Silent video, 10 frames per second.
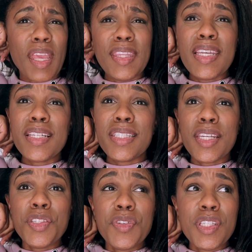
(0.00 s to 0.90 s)
the
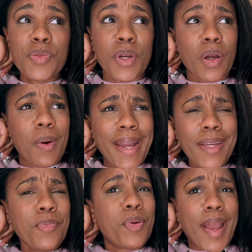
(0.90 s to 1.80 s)
accessories were
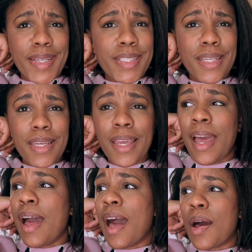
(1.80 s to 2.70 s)
quite pricey
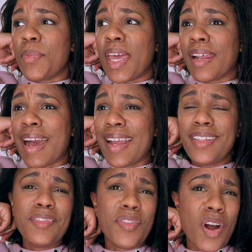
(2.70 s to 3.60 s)
and
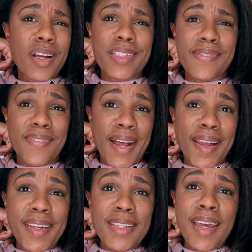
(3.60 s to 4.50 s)
kind of hard to
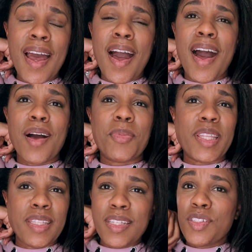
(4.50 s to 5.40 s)
find,
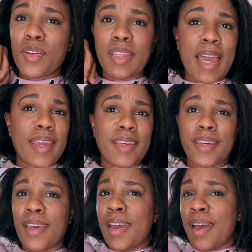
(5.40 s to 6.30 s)
but these are
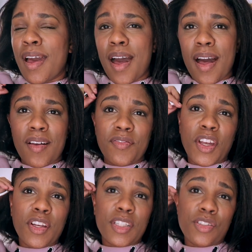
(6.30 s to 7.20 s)
like
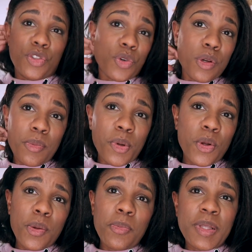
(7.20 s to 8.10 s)
very
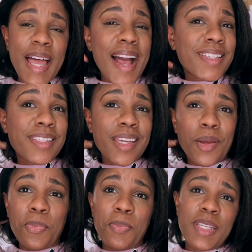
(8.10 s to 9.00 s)
durable
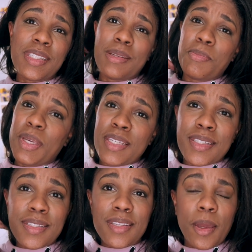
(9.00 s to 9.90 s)
plastic bits and
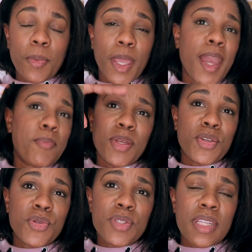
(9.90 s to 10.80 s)
pieces that can be
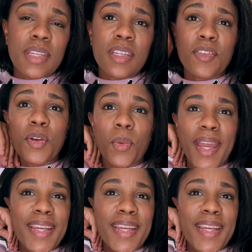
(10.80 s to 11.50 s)
used in different